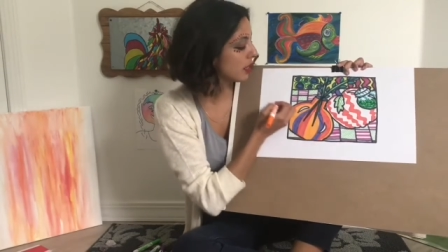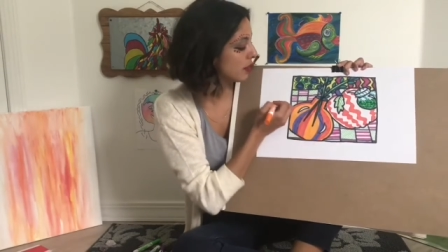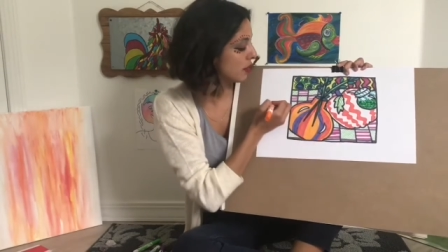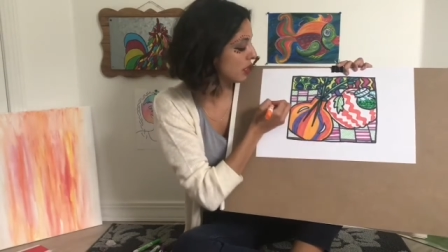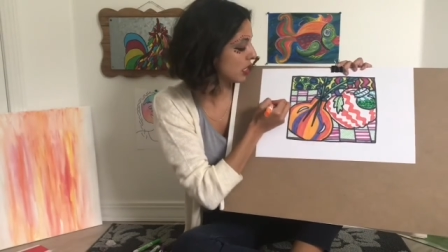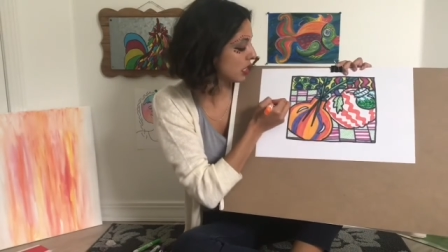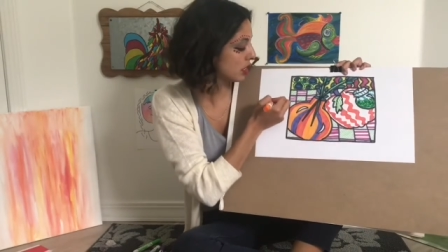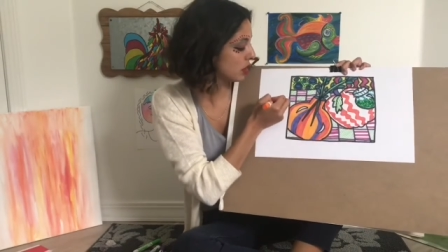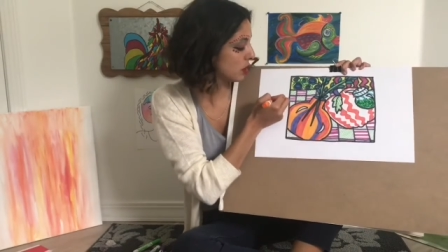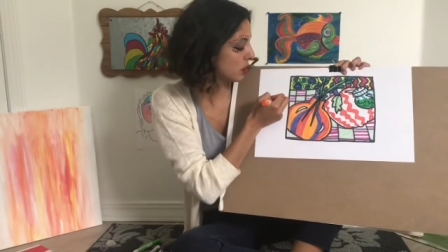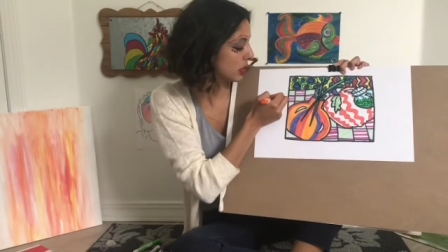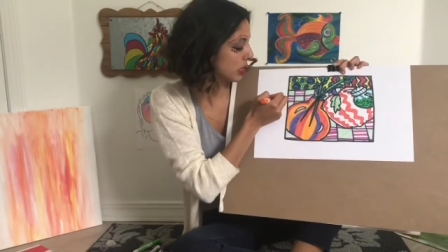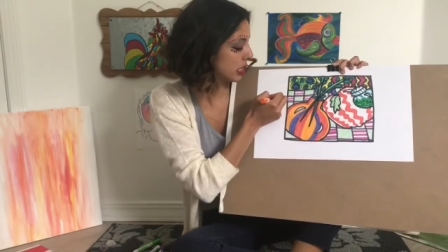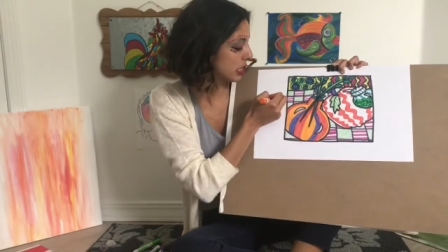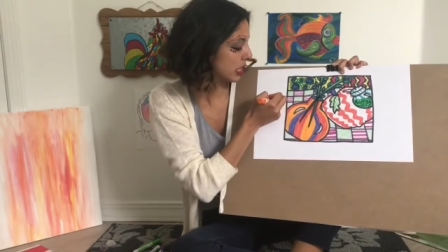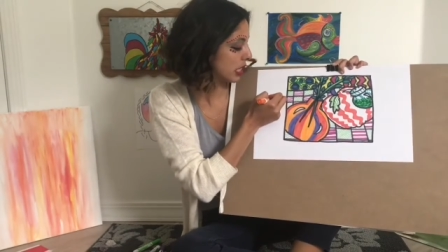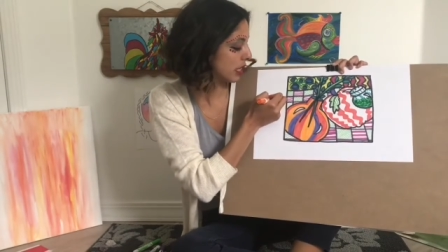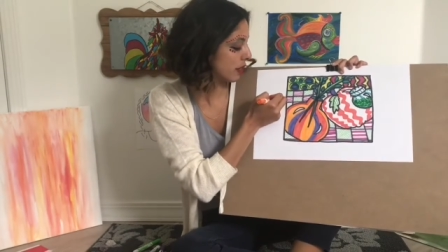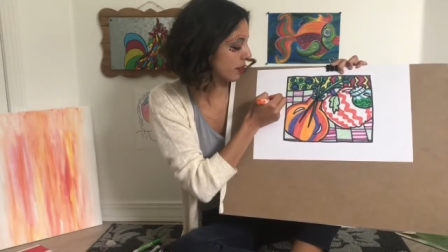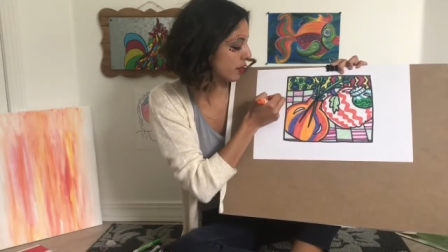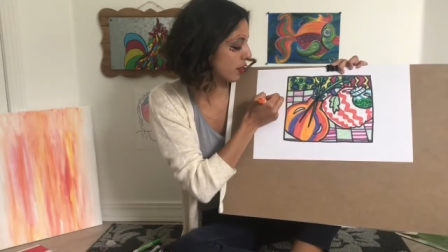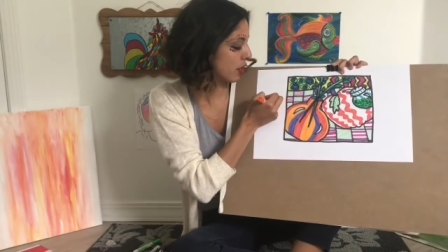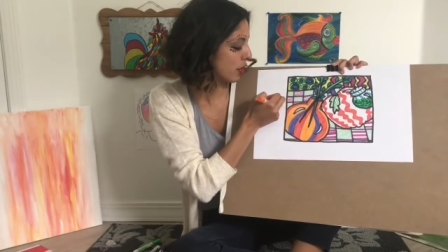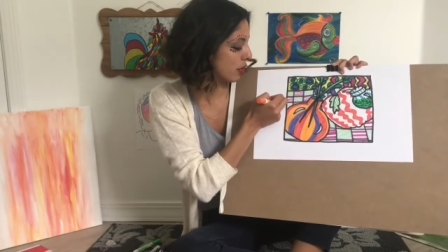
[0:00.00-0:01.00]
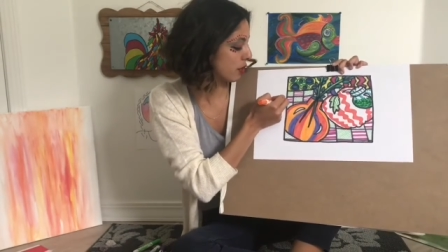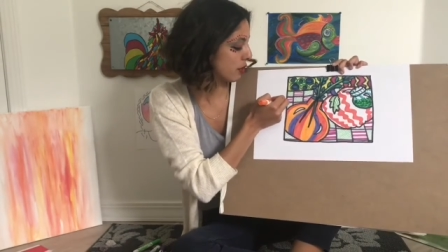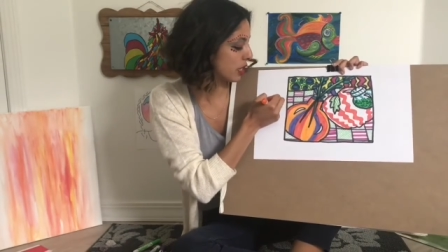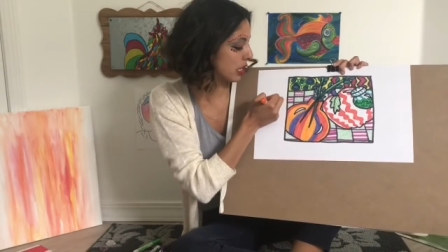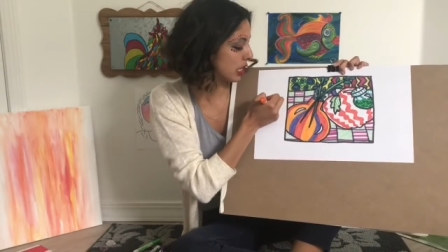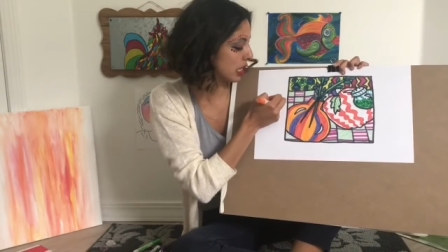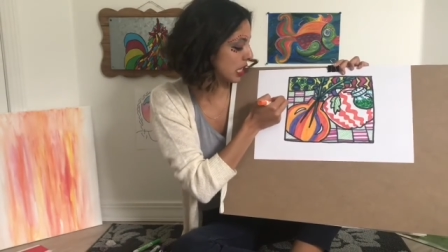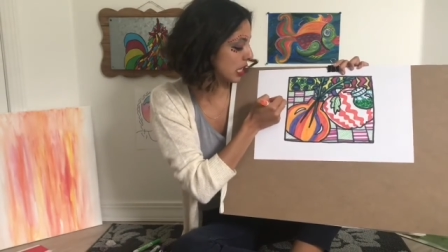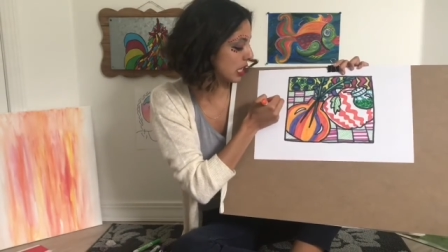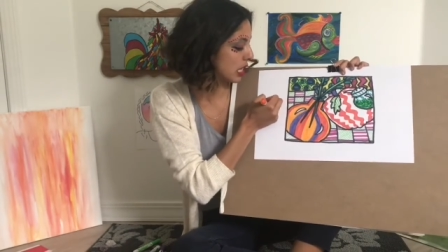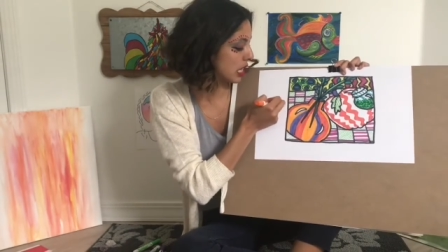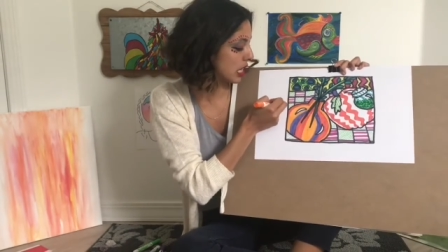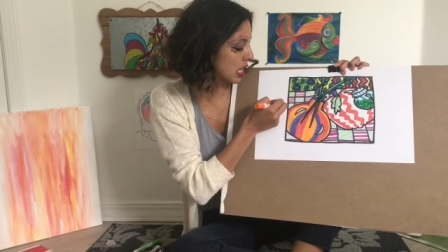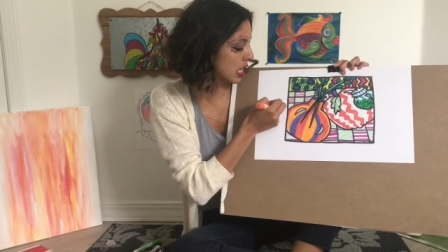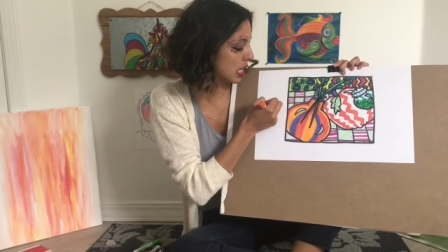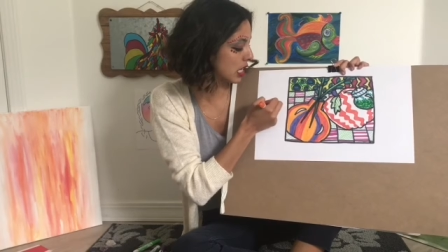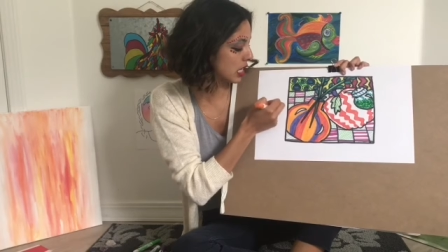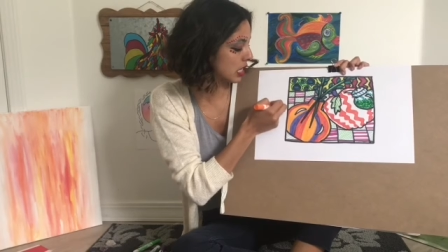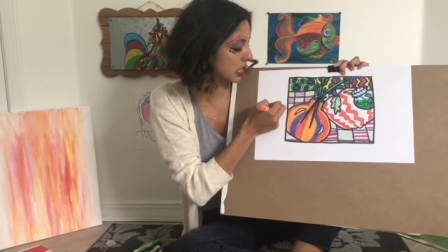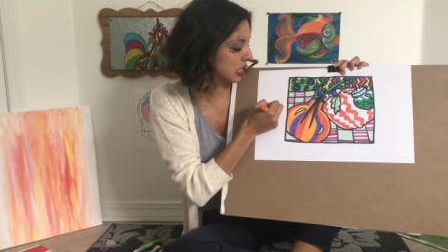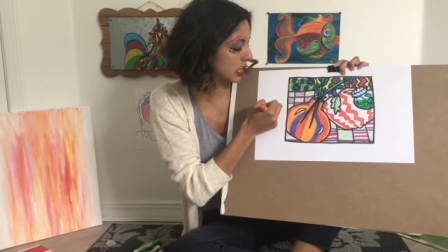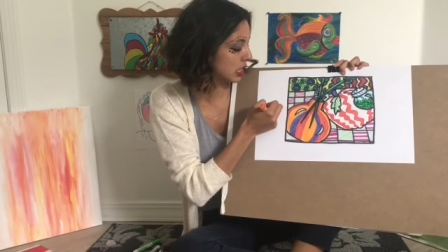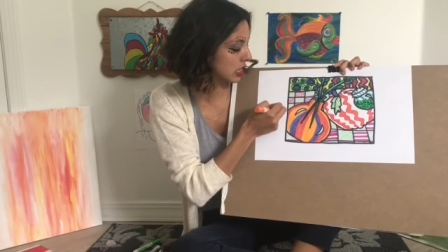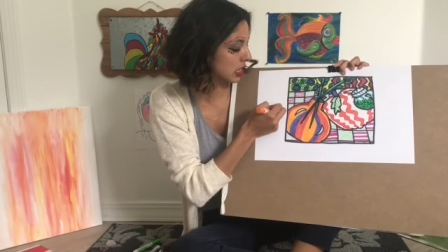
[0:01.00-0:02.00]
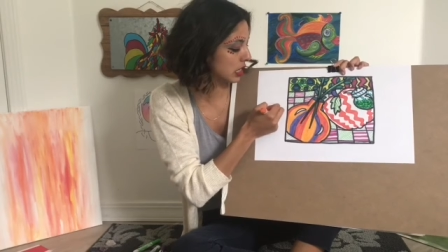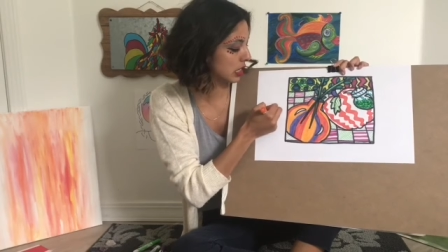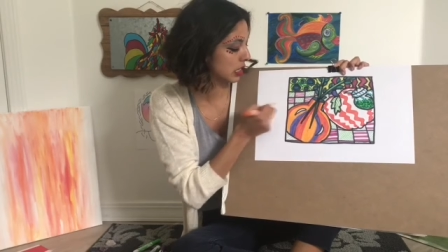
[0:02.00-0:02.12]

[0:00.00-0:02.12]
So instead of coloring like this,